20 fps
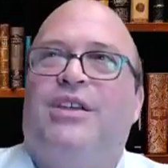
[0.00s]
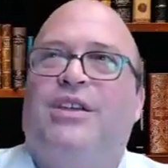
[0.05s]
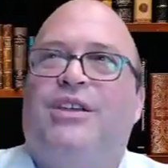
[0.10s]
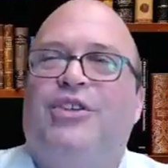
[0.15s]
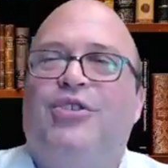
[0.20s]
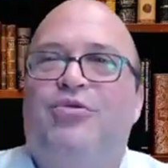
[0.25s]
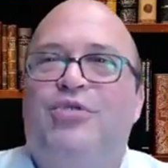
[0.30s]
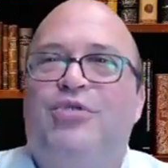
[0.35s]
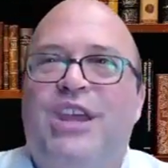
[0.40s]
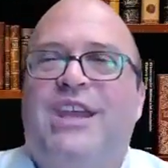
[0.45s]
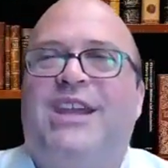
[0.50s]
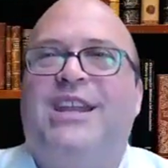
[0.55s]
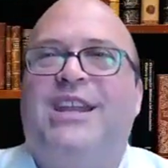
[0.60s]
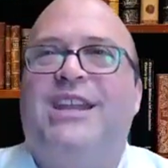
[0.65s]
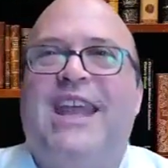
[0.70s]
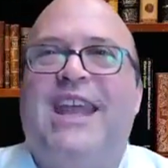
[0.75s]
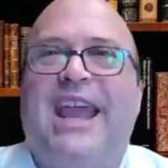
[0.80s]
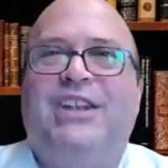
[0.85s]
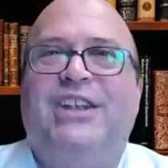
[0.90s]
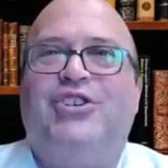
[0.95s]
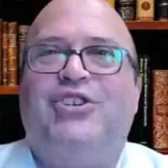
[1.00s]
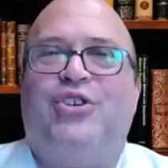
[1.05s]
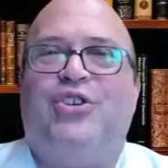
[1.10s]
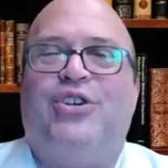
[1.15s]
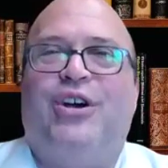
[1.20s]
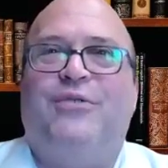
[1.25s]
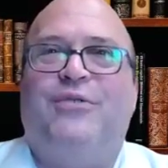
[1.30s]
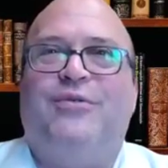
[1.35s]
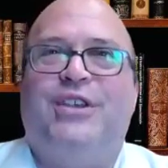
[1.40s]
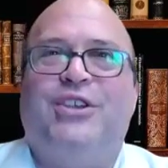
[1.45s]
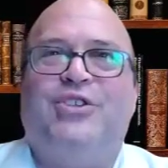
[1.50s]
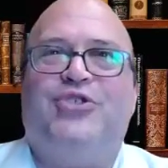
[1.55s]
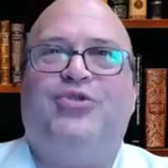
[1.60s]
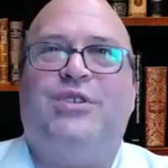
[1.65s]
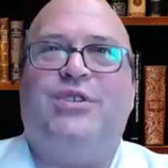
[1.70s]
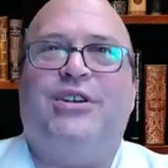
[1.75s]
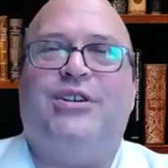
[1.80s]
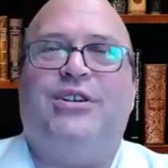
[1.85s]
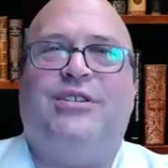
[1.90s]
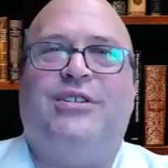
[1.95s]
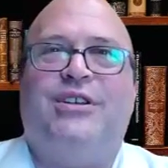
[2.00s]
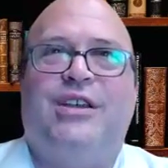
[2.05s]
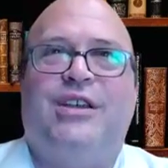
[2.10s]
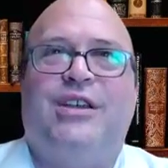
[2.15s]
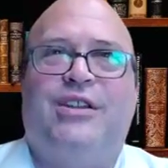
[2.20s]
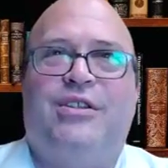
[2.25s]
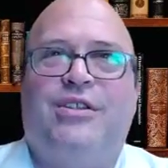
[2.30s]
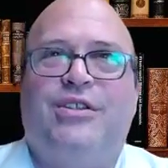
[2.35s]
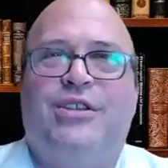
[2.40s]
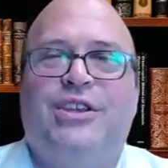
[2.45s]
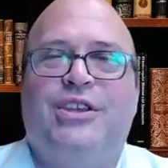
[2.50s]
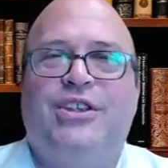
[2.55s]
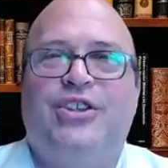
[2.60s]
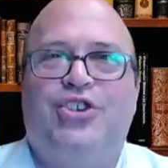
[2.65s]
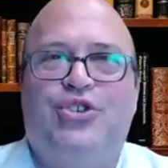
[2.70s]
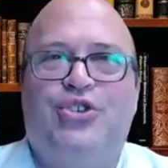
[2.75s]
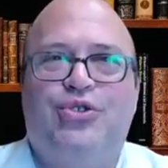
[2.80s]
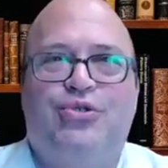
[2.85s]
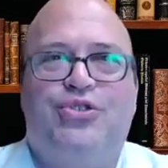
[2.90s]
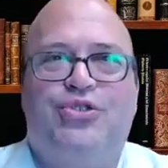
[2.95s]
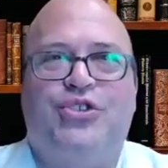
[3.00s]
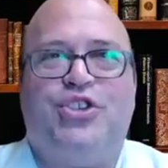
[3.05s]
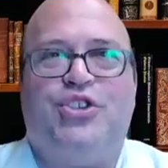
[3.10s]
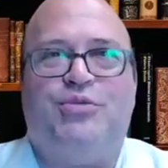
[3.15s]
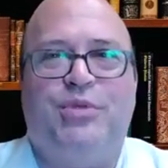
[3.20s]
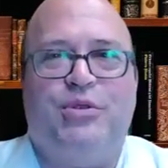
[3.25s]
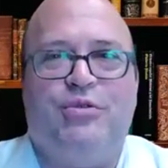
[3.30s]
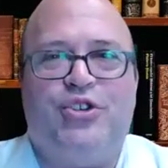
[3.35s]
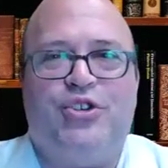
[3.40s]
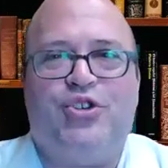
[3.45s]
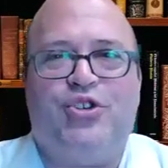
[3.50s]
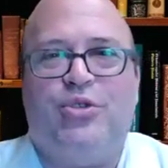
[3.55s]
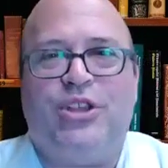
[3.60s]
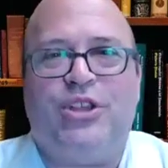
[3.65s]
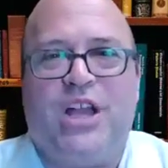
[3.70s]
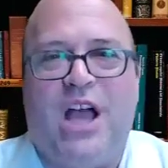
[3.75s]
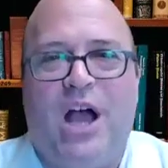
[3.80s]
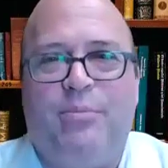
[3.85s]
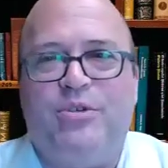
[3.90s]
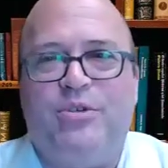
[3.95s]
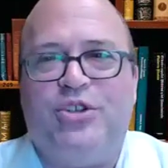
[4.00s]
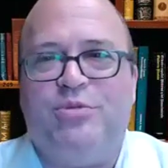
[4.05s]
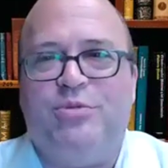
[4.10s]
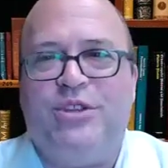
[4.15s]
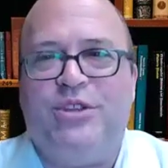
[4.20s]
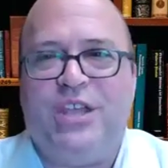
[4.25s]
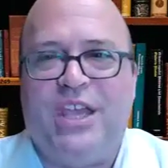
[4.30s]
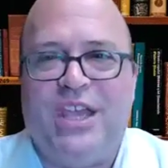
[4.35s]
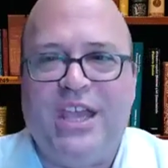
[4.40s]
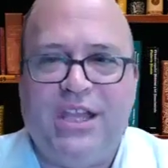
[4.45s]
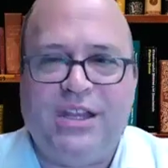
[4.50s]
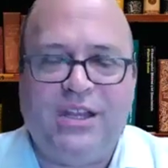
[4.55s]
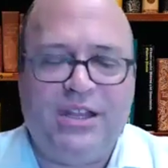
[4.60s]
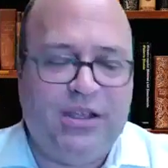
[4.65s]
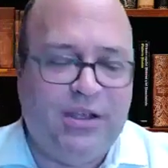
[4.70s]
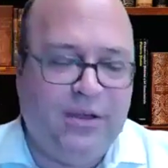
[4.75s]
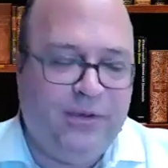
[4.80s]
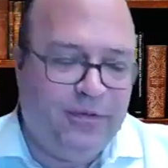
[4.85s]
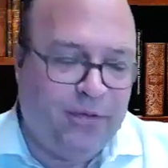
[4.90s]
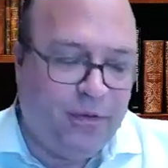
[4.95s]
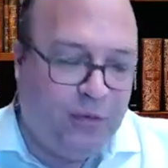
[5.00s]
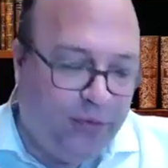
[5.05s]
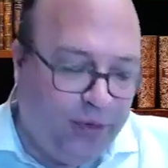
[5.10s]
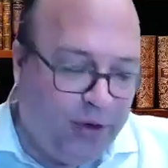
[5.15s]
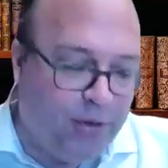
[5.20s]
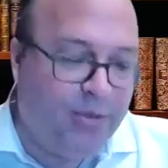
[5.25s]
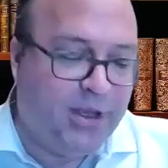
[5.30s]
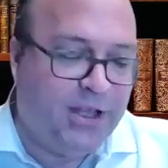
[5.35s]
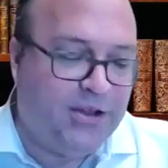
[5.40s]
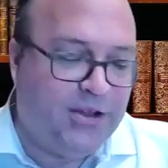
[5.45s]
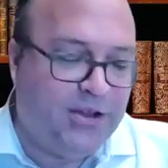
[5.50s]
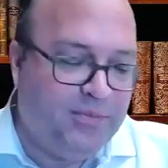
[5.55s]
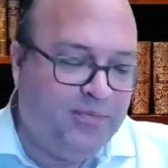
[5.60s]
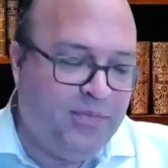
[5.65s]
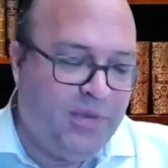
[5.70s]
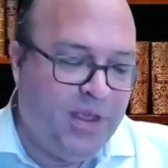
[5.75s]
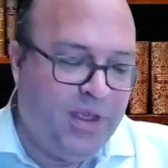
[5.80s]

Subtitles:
unique nature of Israel in the Jews' spiritual accomplishment and fulfillment.